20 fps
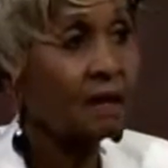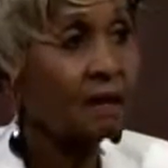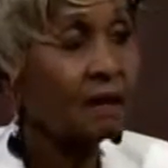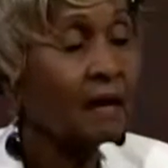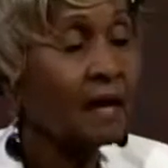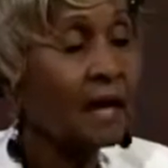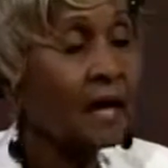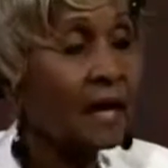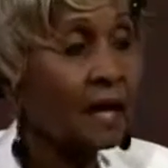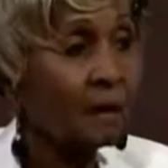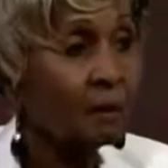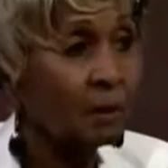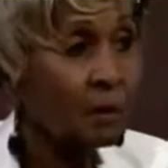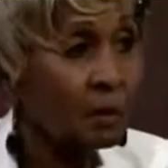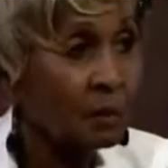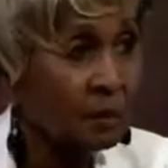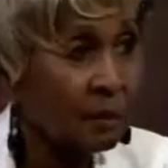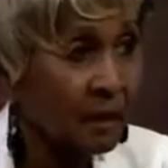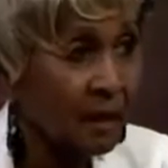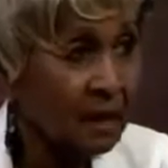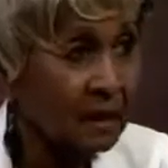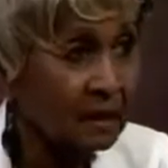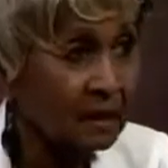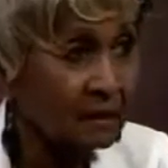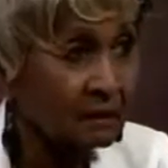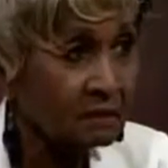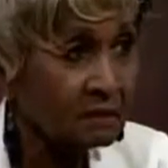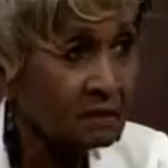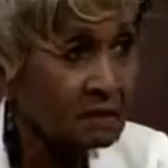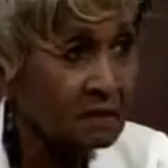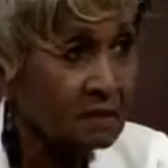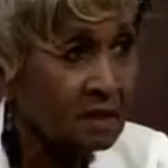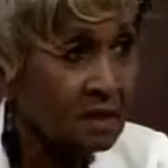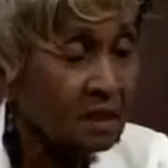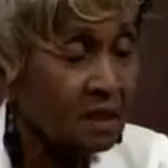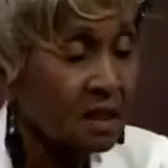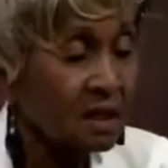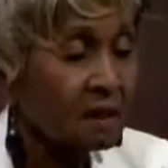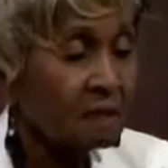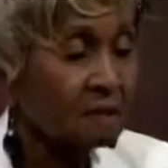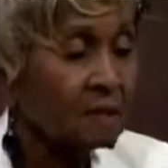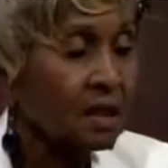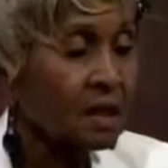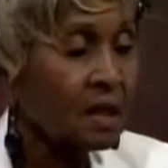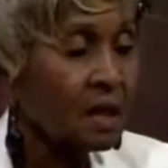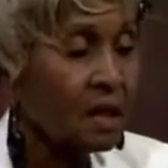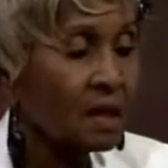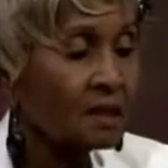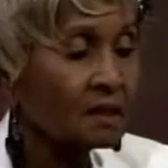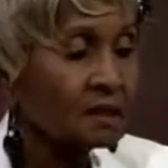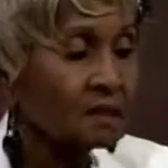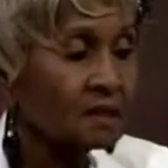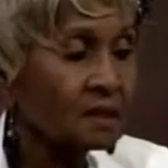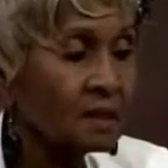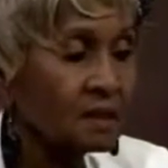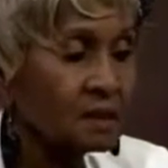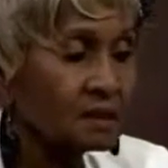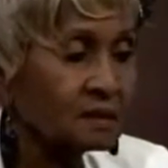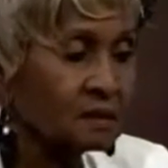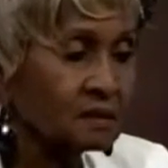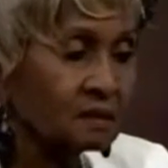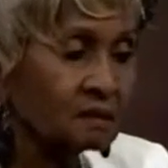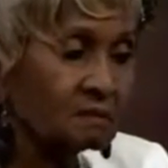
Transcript: animal products, because it's